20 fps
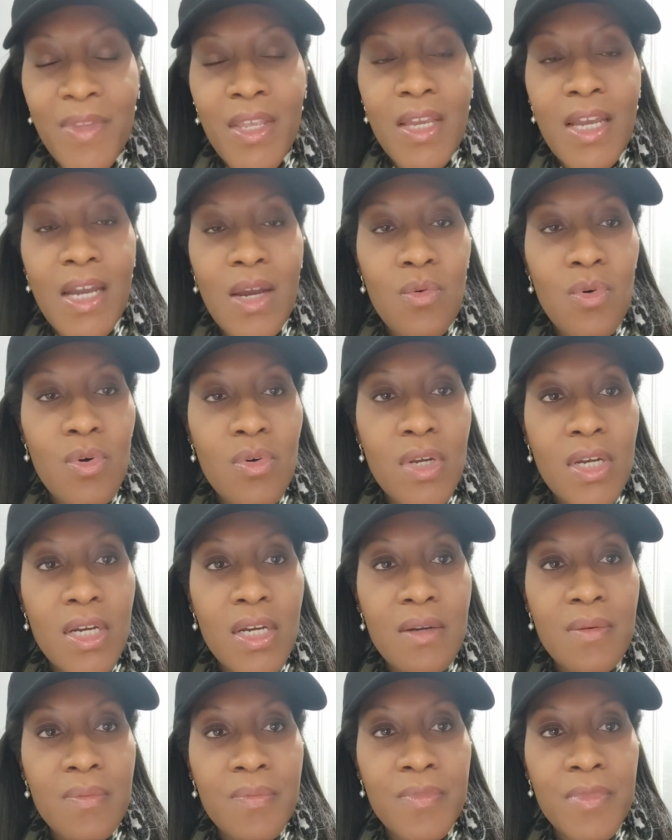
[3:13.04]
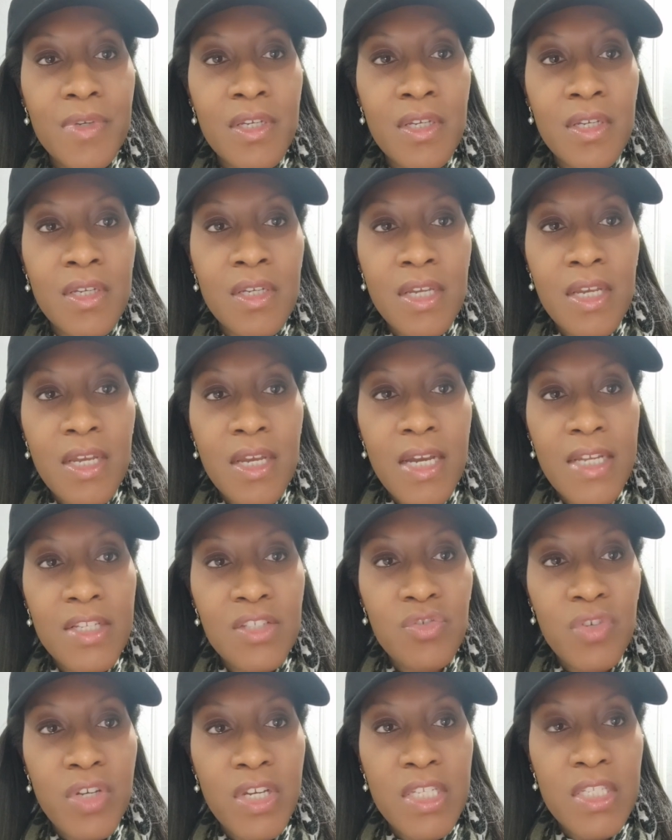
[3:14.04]
woke up, got
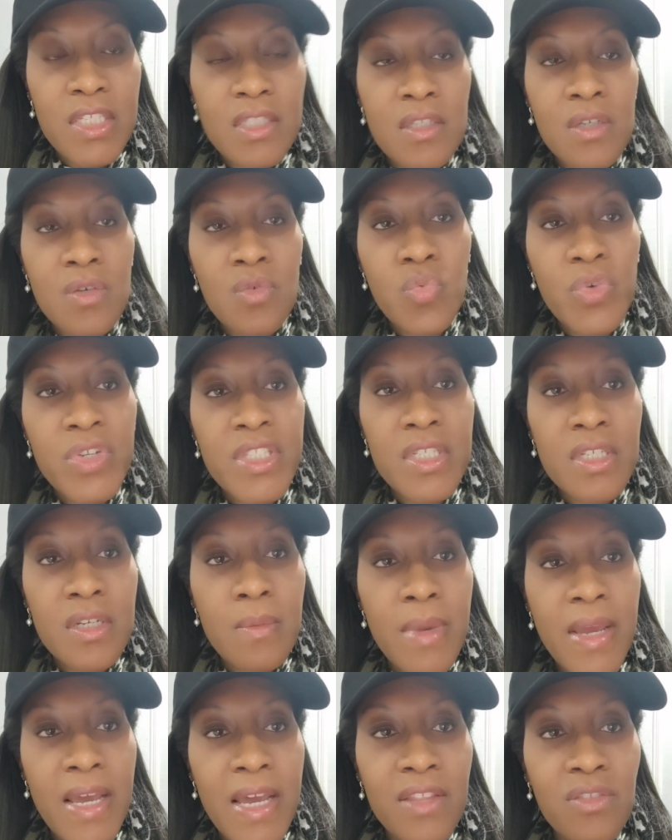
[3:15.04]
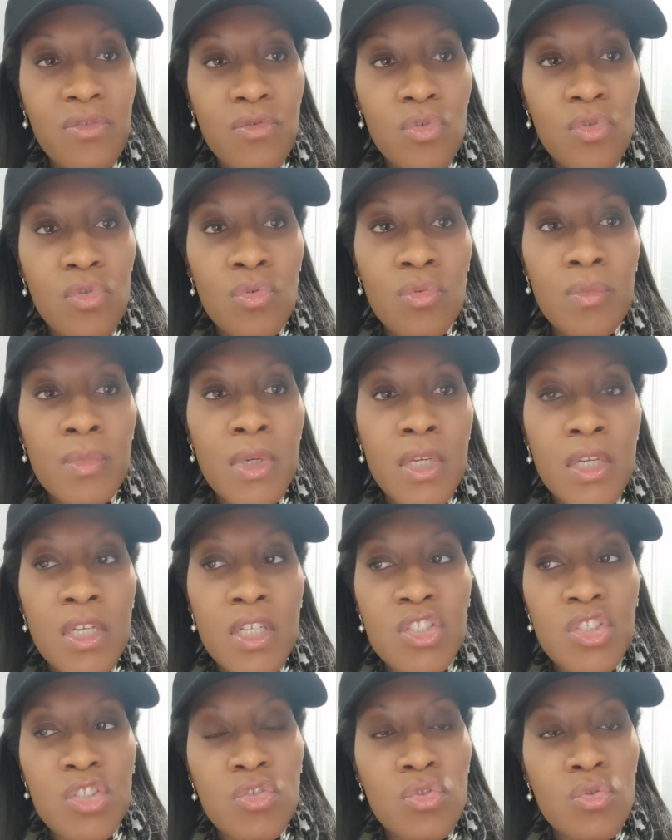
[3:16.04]
dressed, went to the bathroom,
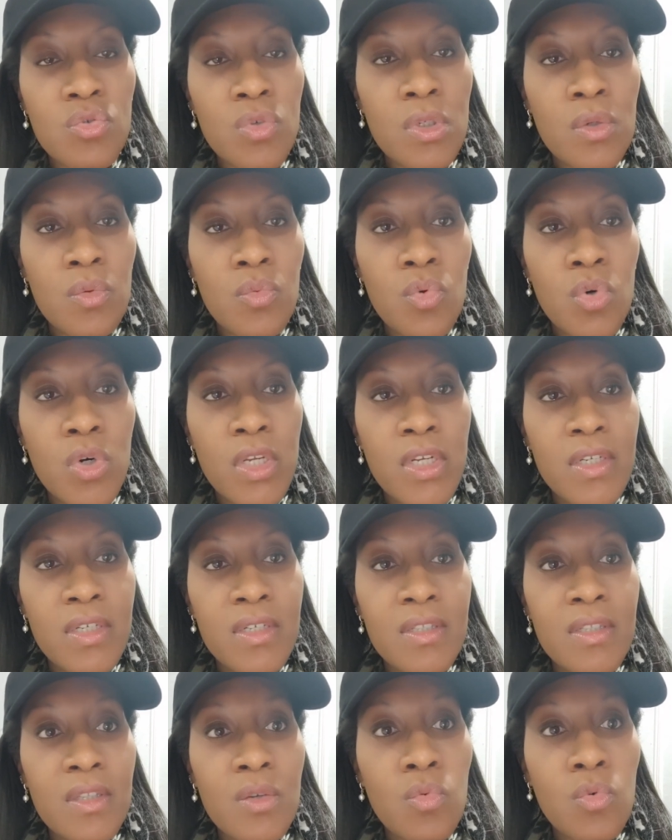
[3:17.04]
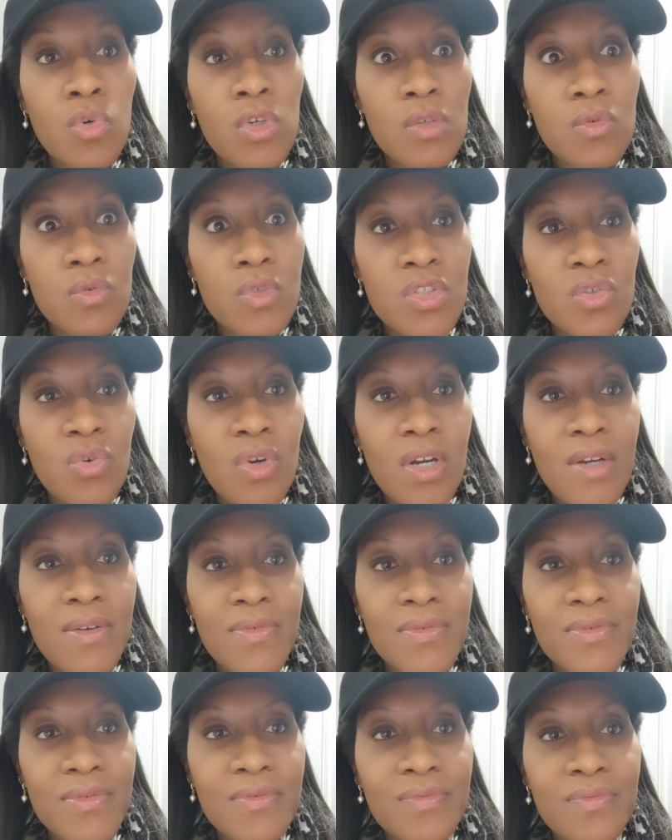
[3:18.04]
turned on the water. The water was off.
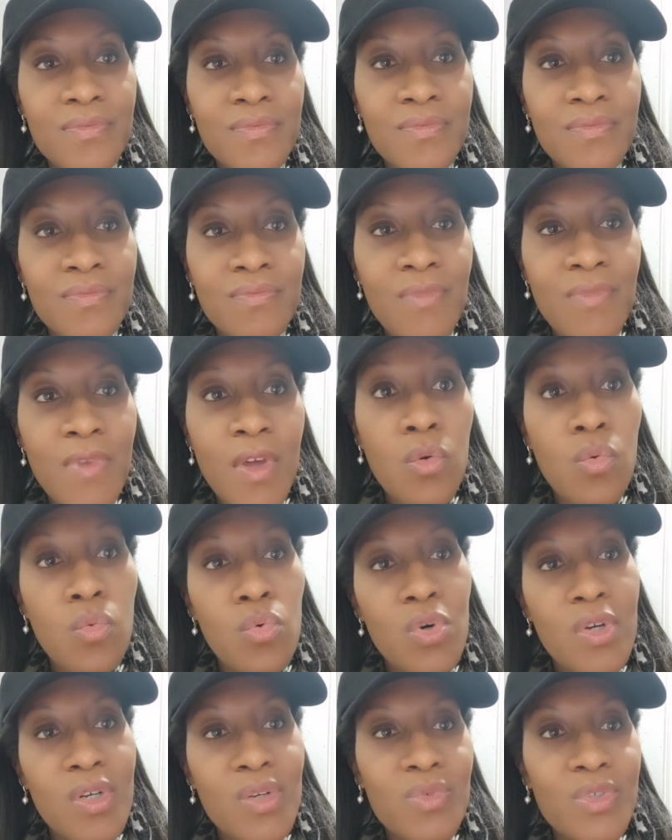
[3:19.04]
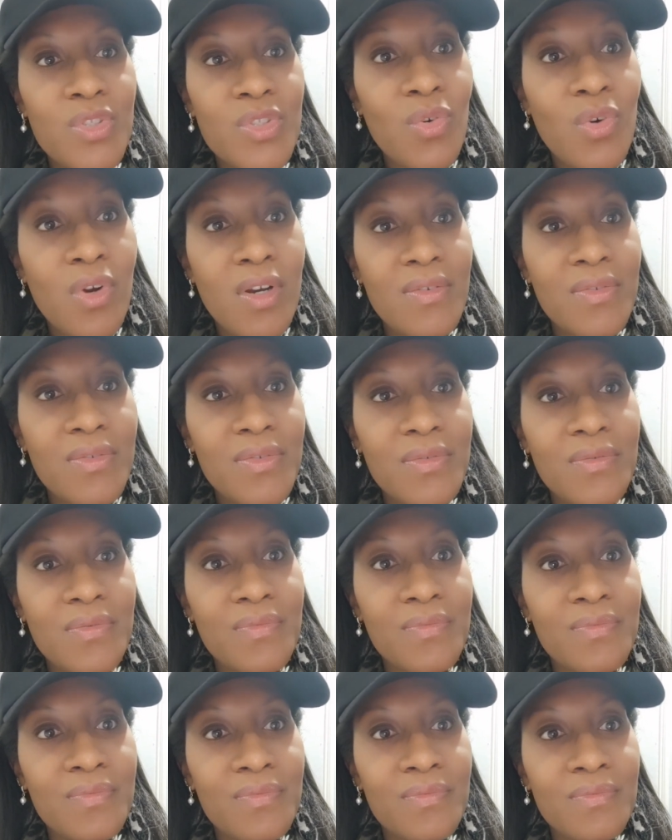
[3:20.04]
The water was off.
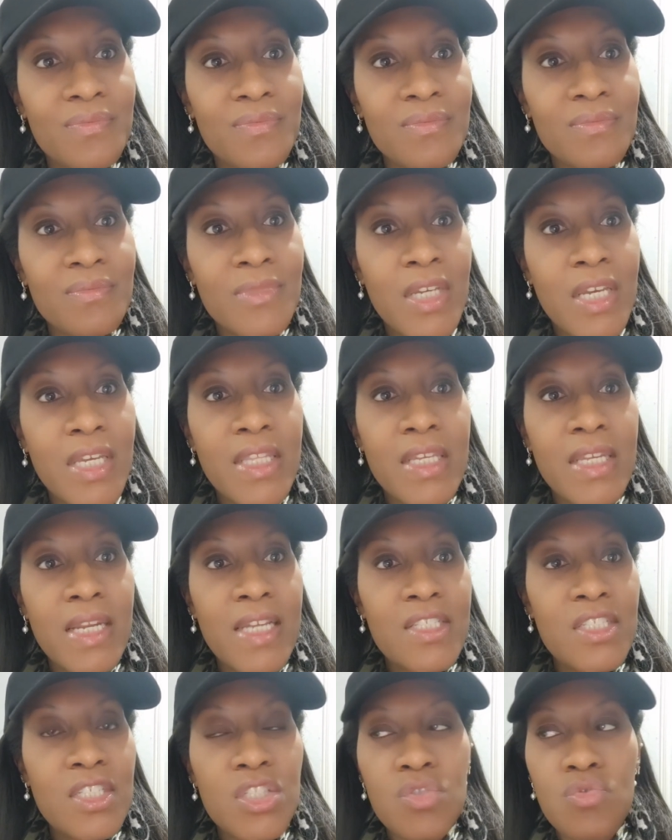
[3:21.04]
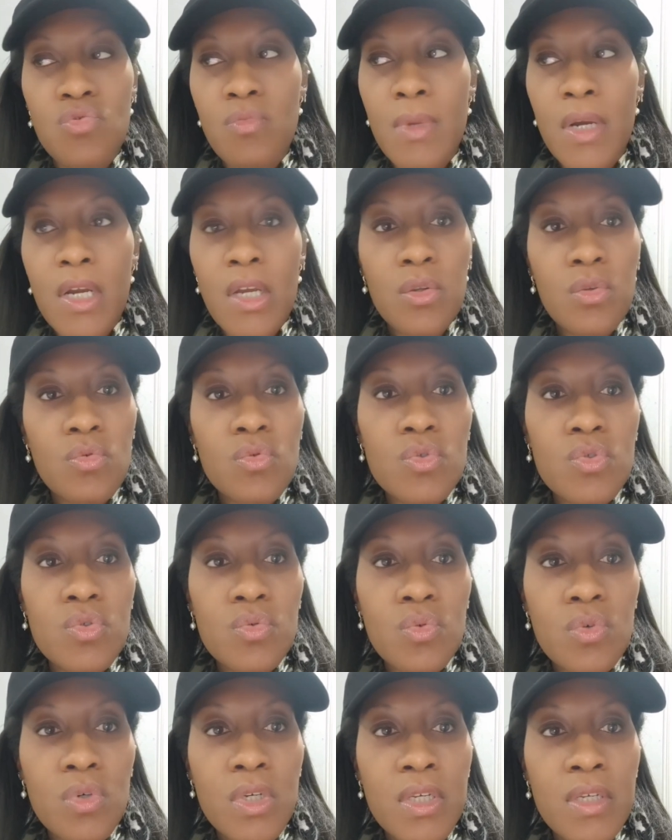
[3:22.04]
And then I just threw my clothes
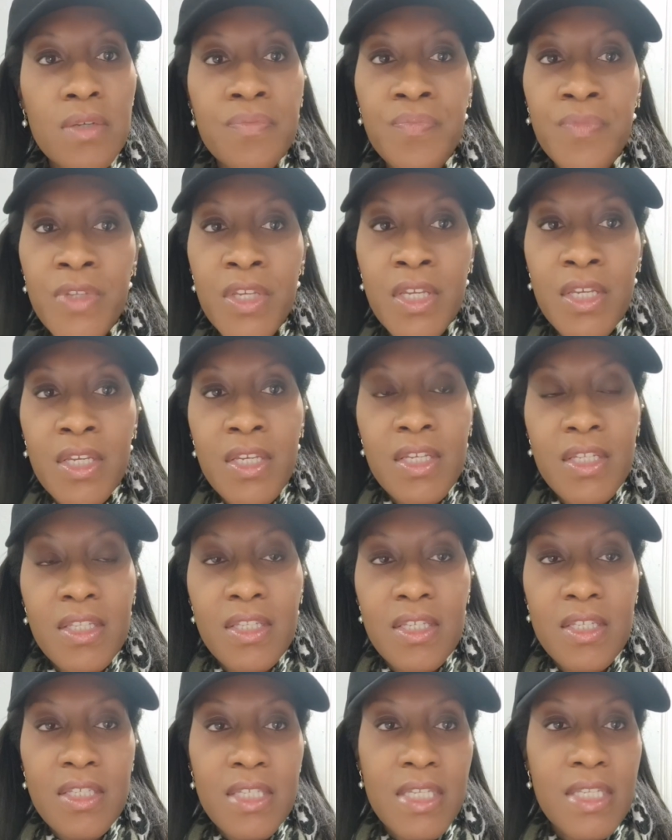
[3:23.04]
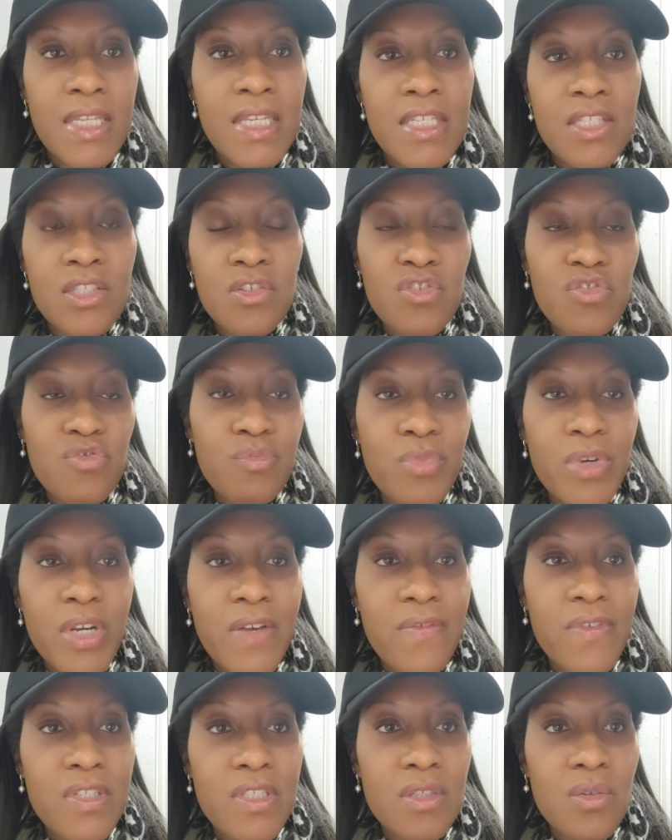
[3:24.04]
on. They said they served
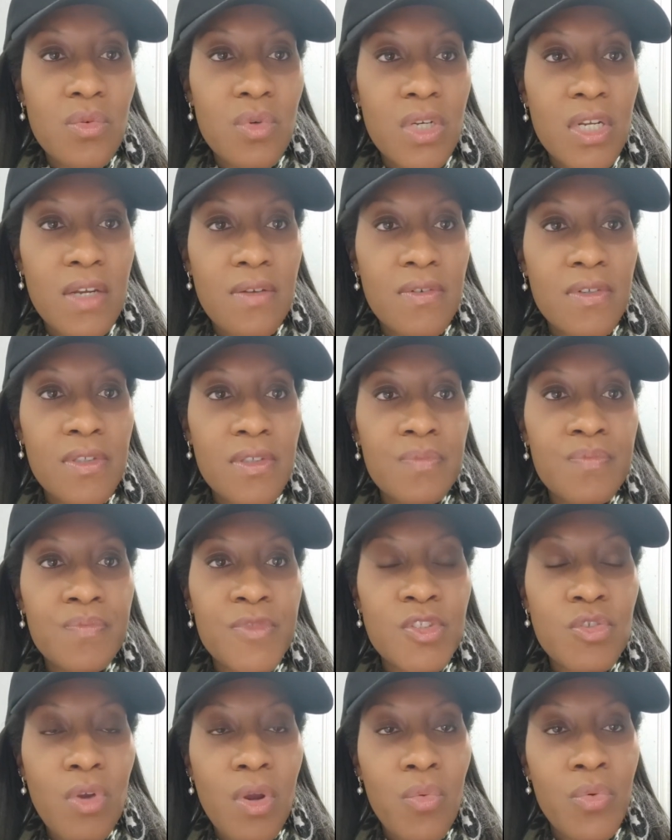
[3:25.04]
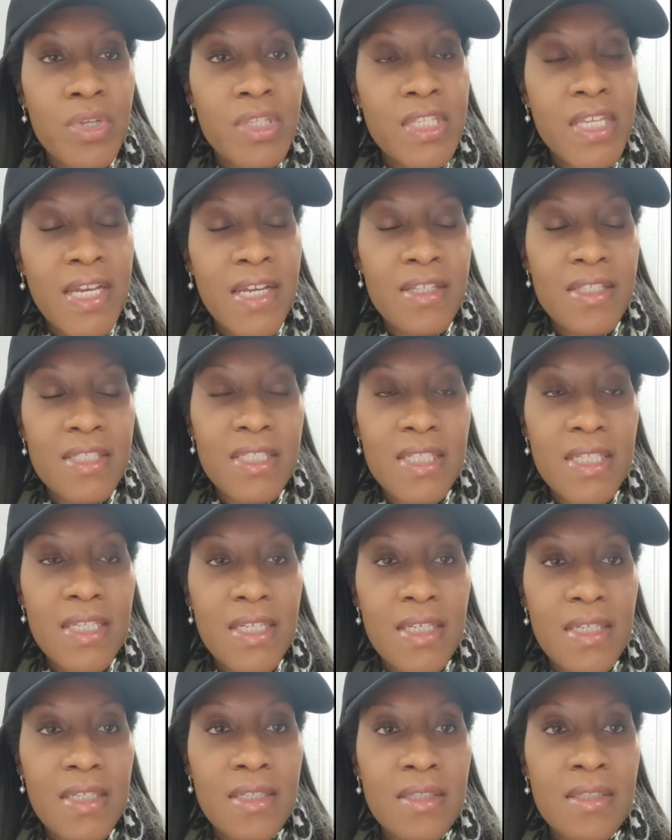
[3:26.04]
breakfast or whatever. So I went
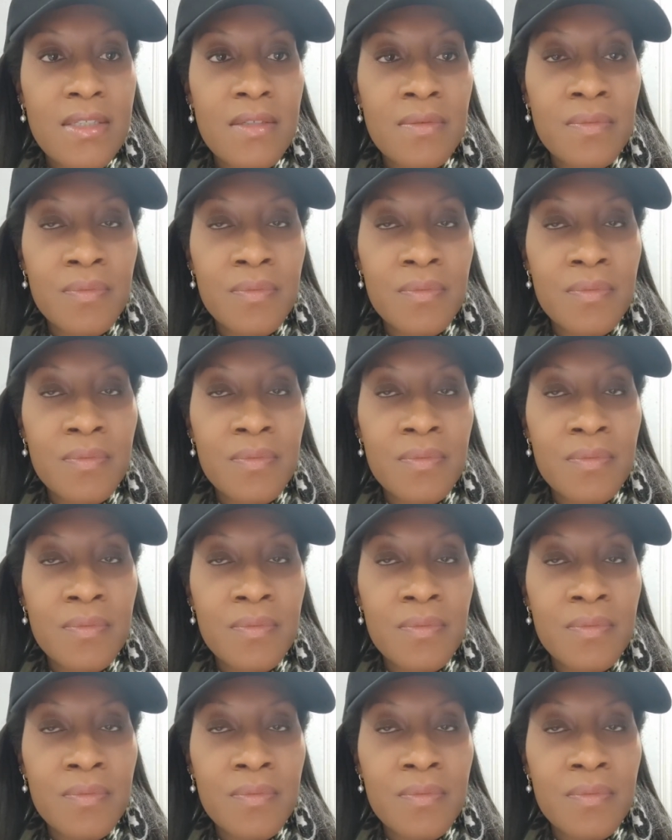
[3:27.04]
downstairs,